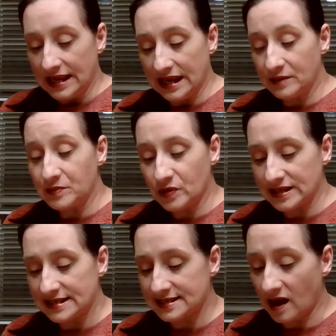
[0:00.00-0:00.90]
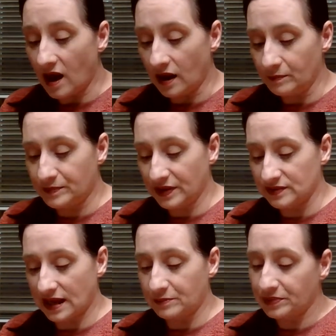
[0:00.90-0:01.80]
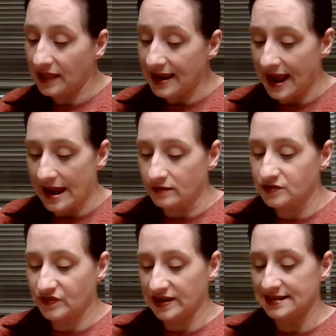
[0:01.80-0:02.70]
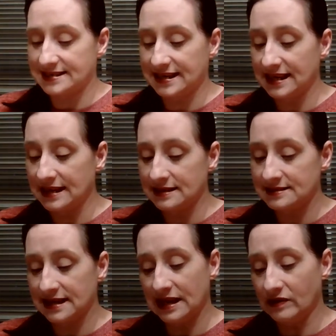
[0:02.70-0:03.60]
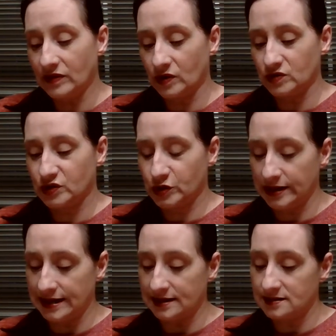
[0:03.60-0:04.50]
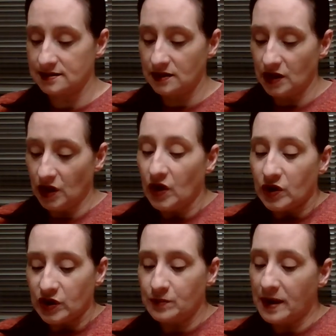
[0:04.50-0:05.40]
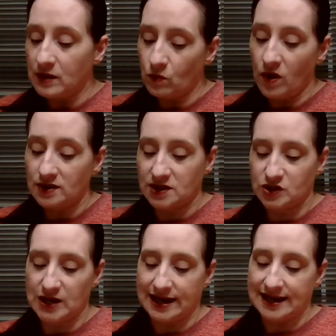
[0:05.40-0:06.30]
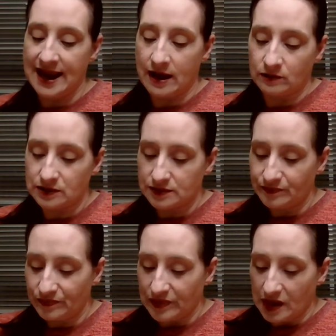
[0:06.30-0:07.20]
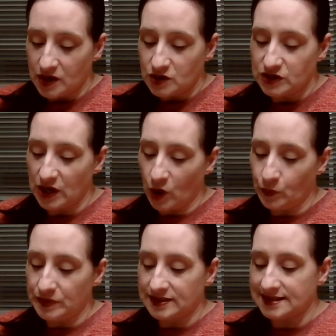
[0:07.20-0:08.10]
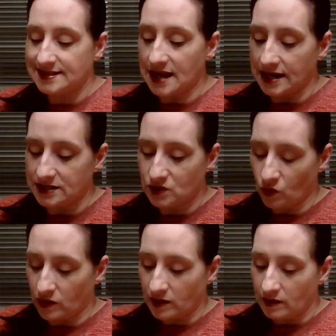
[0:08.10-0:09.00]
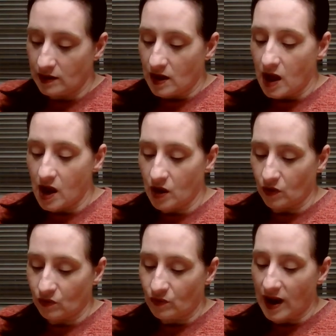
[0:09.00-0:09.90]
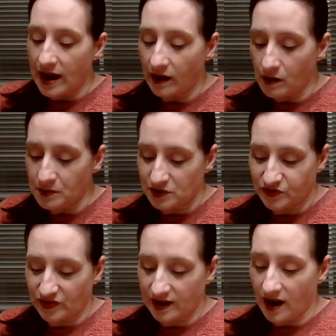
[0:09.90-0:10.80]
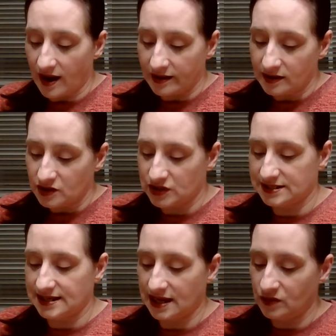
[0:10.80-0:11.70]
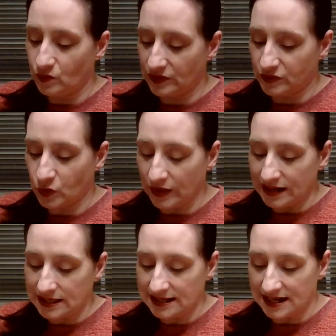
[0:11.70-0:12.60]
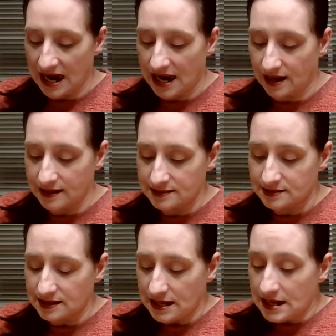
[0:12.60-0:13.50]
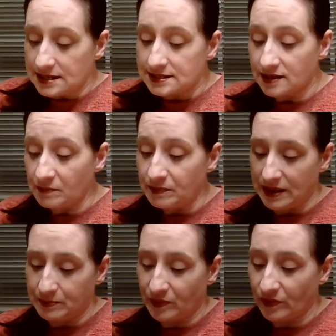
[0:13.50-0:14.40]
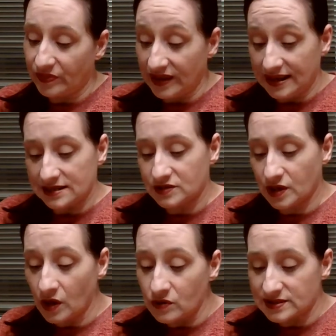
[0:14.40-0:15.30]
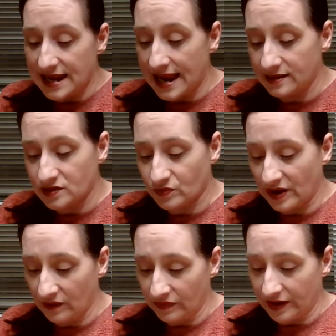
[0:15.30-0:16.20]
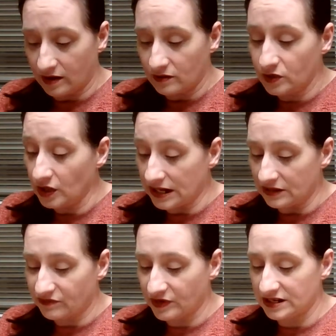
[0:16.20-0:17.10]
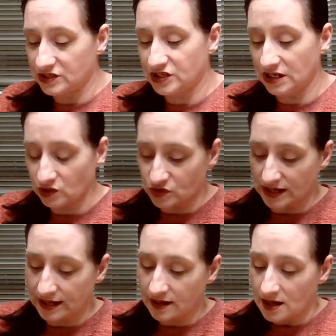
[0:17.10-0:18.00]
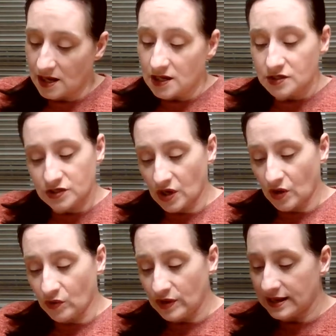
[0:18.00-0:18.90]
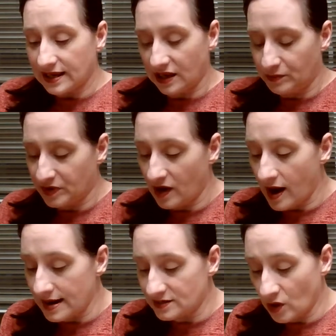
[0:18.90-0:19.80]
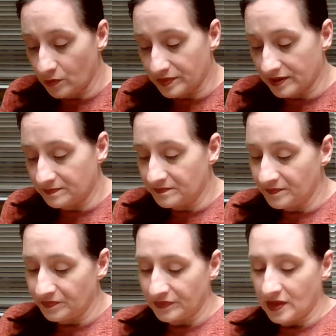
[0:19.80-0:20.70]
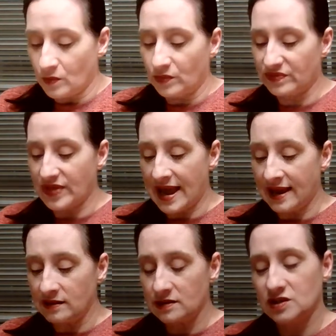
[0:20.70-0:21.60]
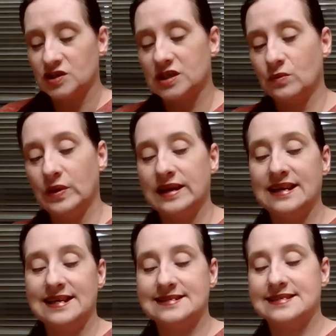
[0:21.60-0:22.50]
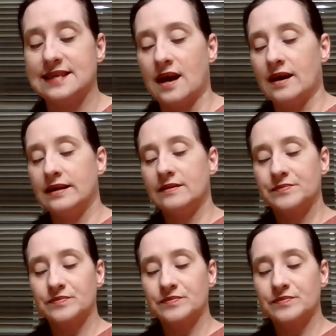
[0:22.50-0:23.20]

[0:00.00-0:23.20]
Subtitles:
Emery Scott built a playhouse for his kids in those trees. You might want to check it out. She opened the side door. Oh, I almost forgot, she said with twinkling eyes. Some people think his ghost hangs around there looking for his children. So keep your eyes open. With that, she went inside.